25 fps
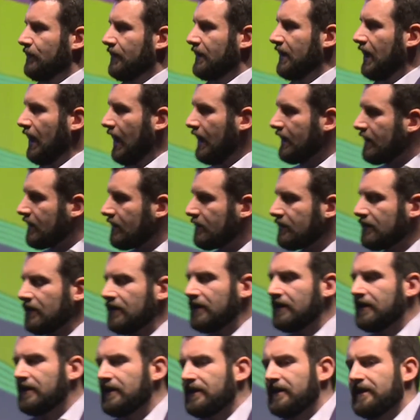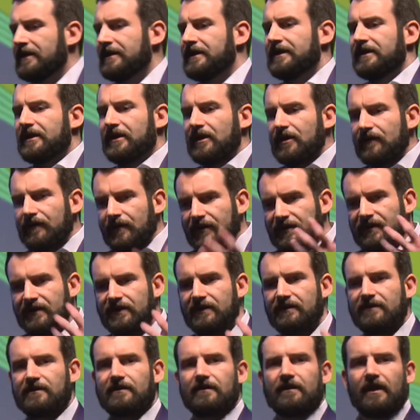Can it give
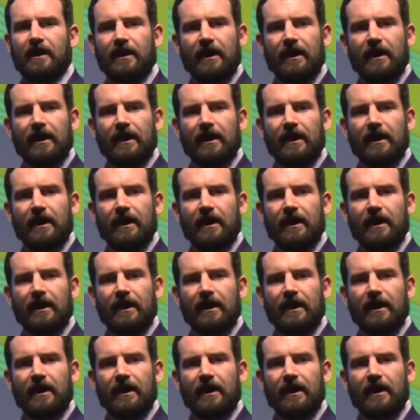us an